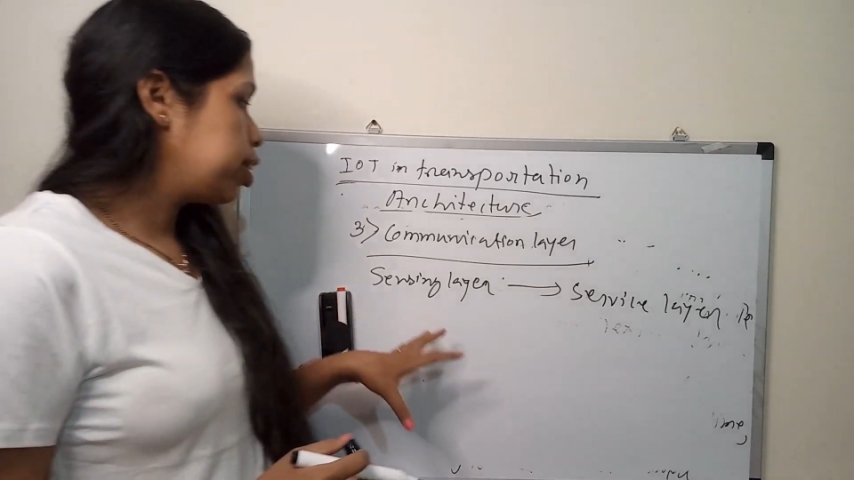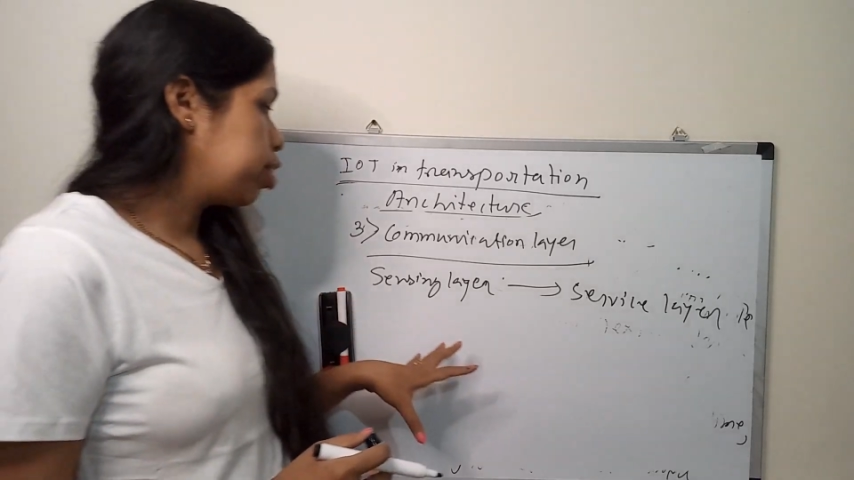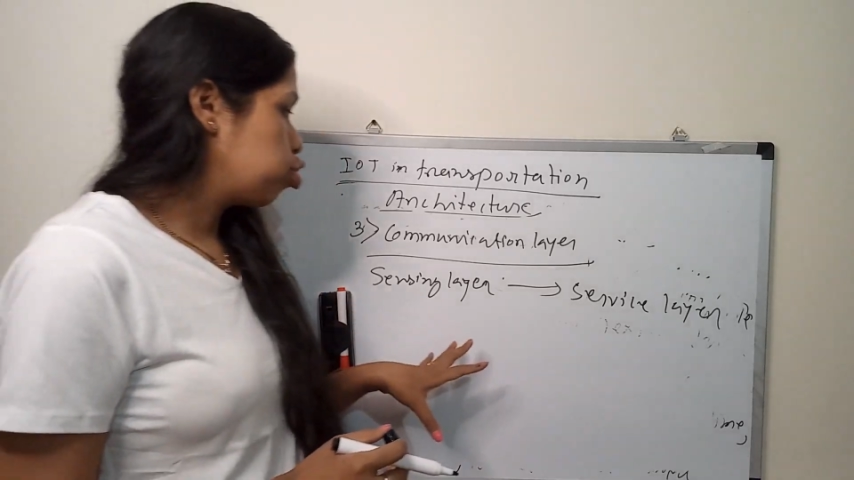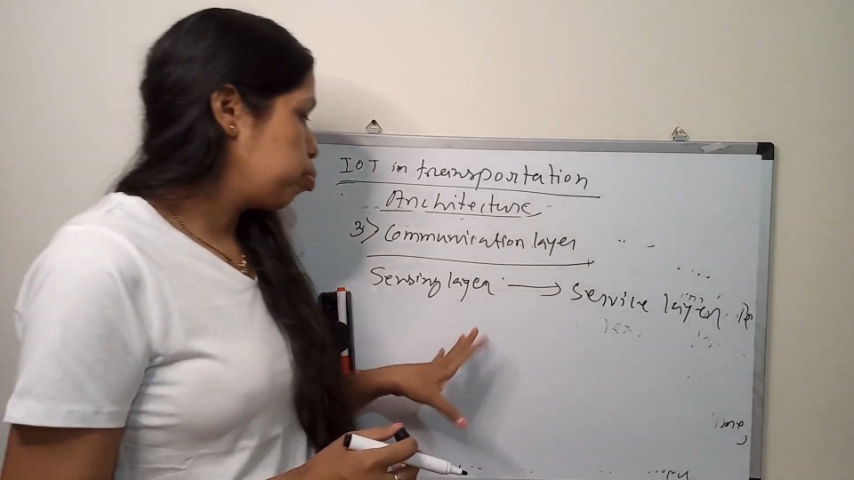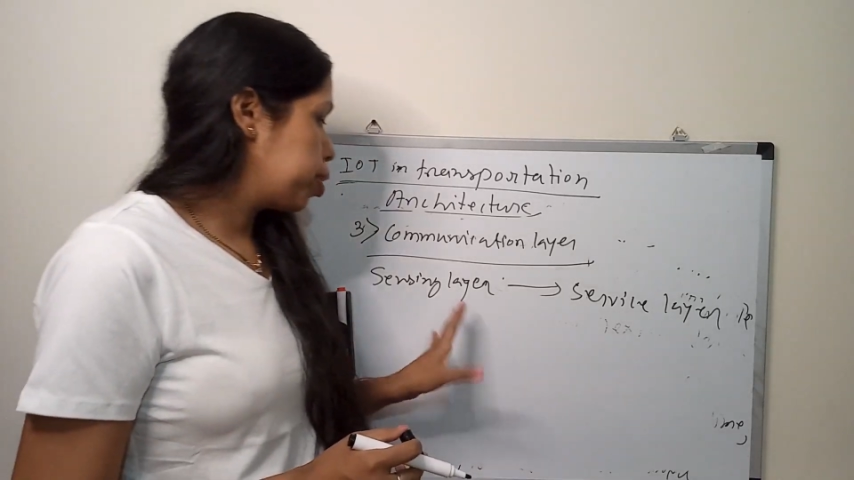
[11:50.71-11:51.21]

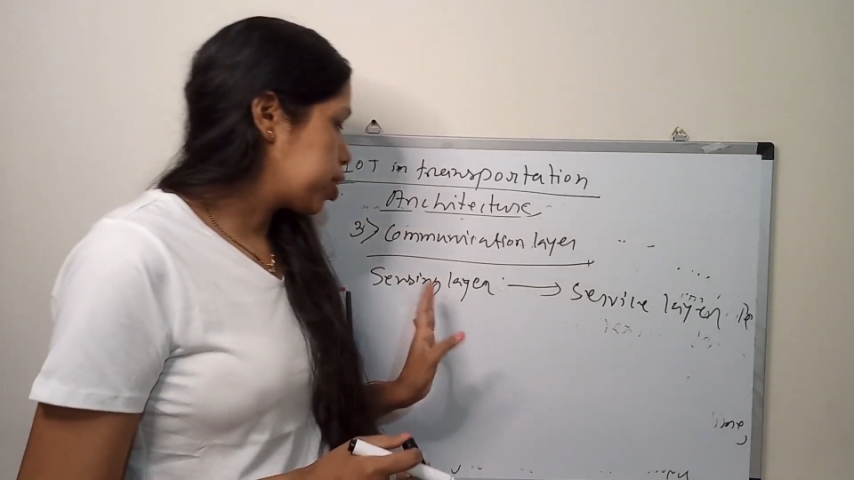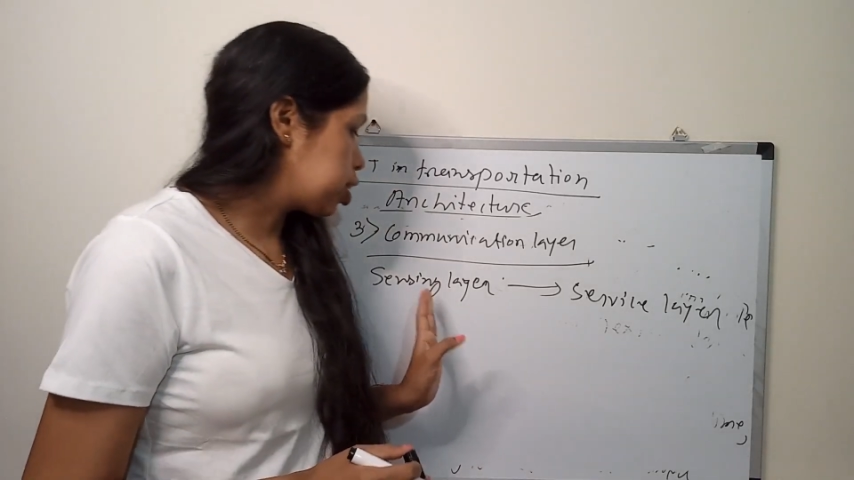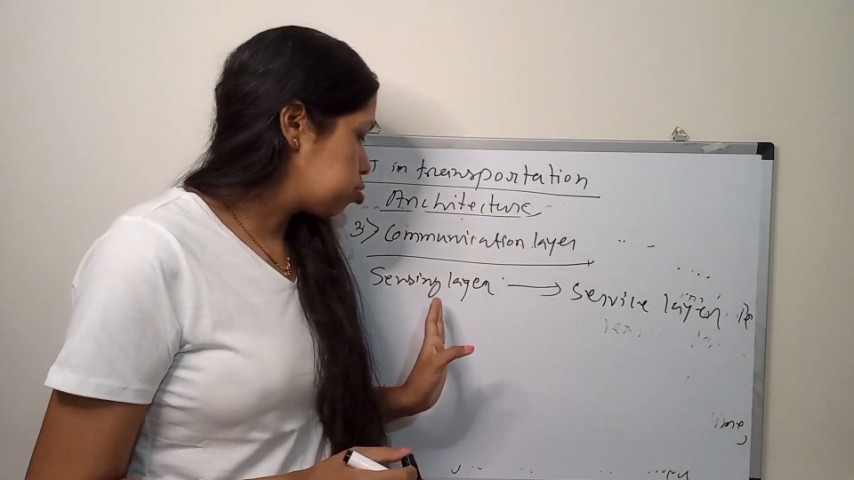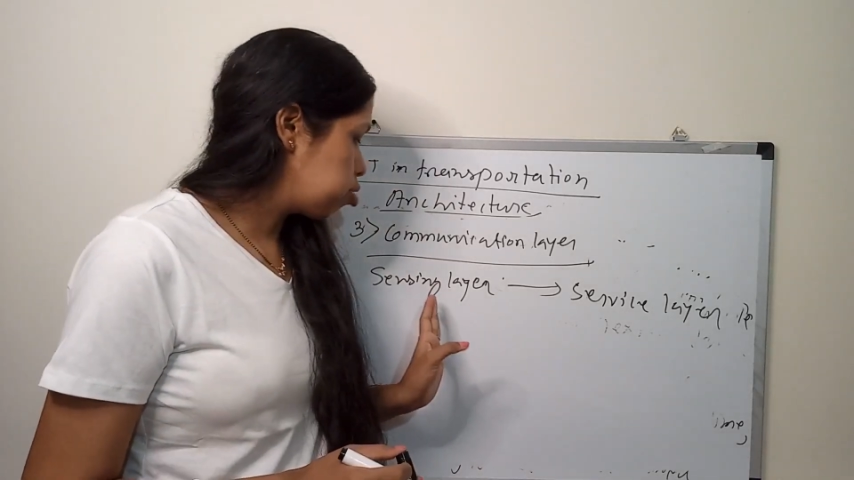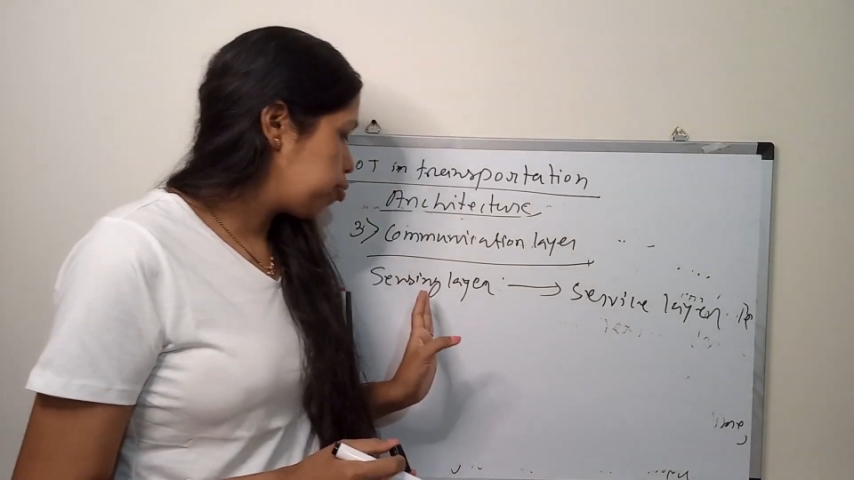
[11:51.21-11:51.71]
that will be
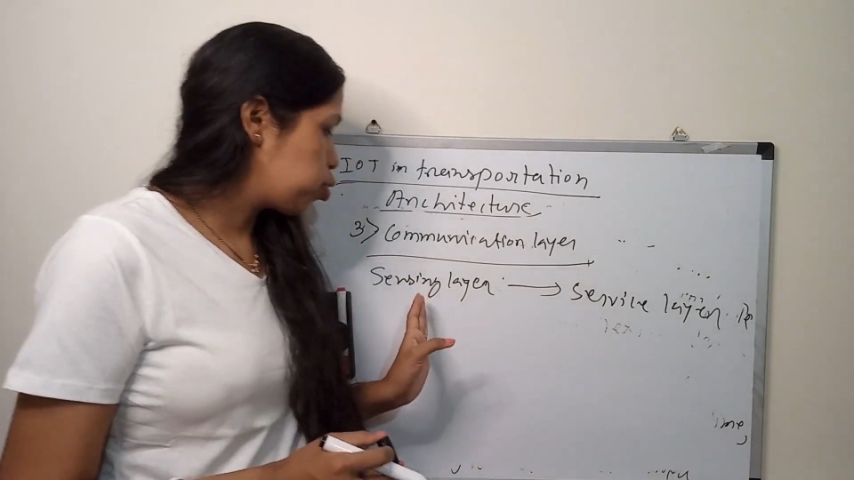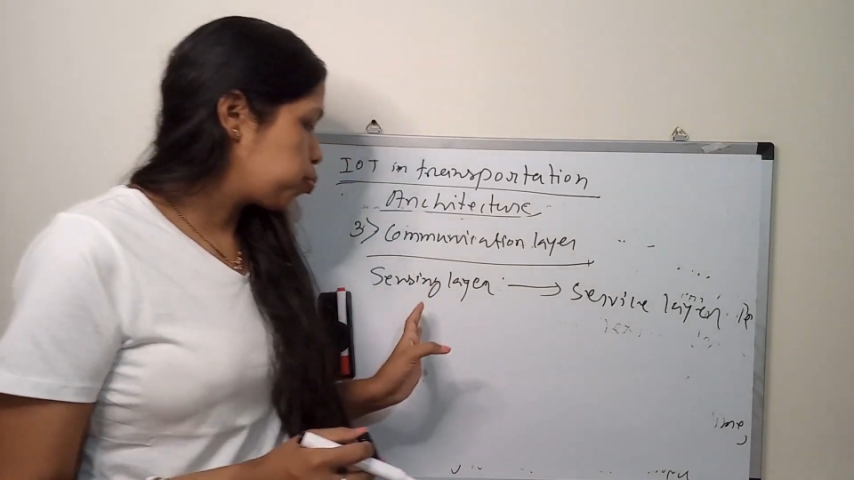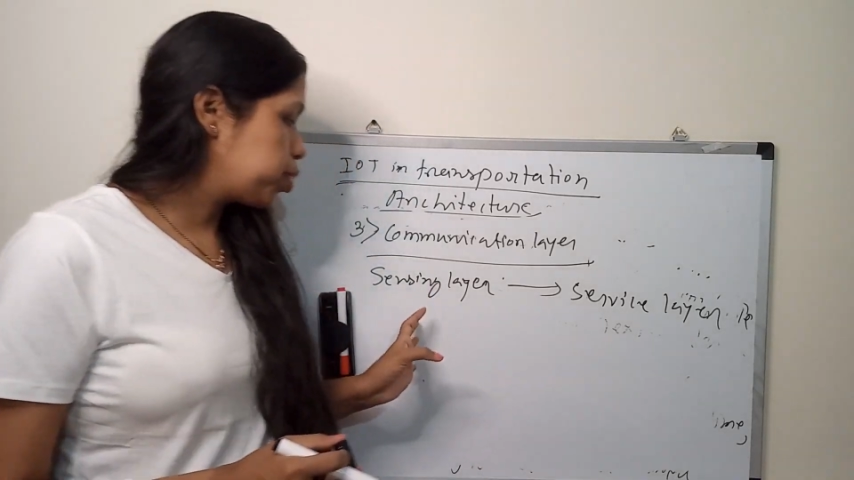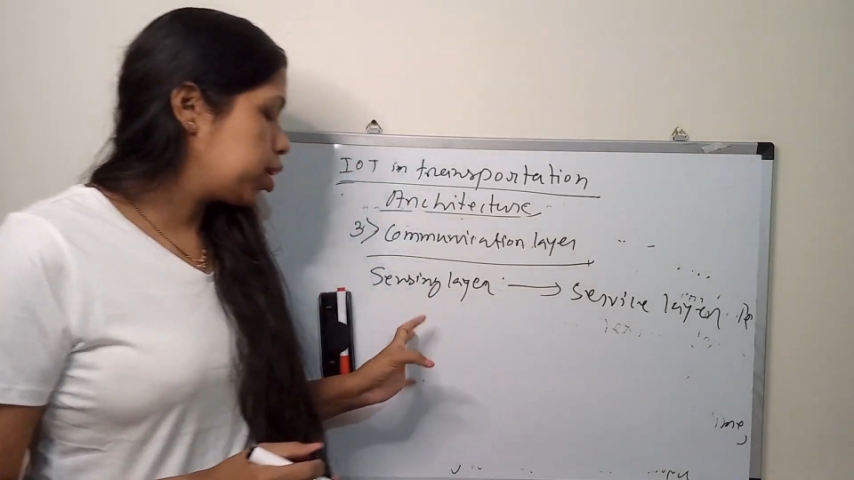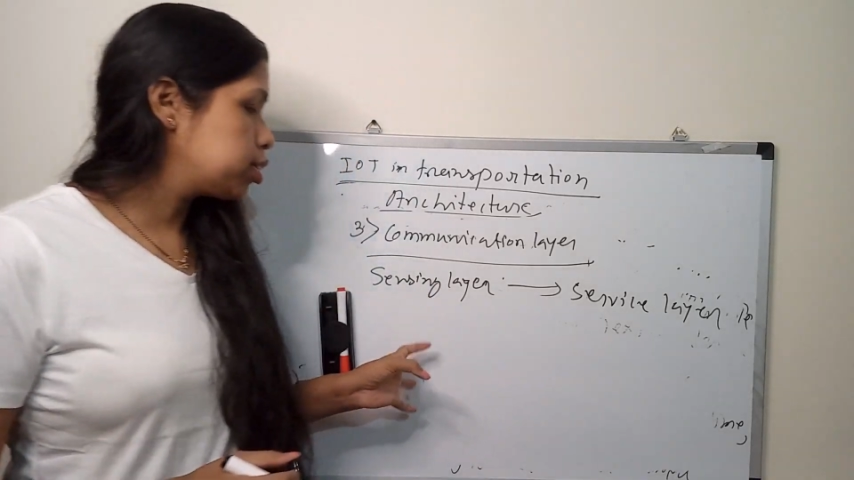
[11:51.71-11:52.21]
transferred
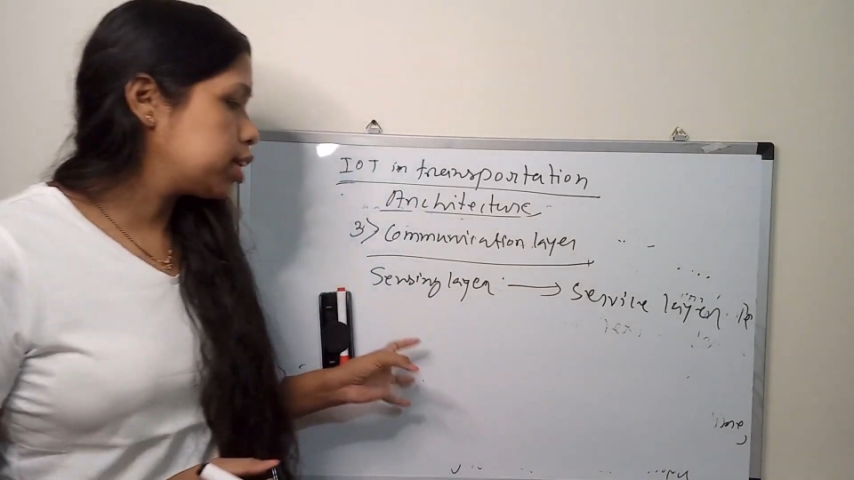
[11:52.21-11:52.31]
from the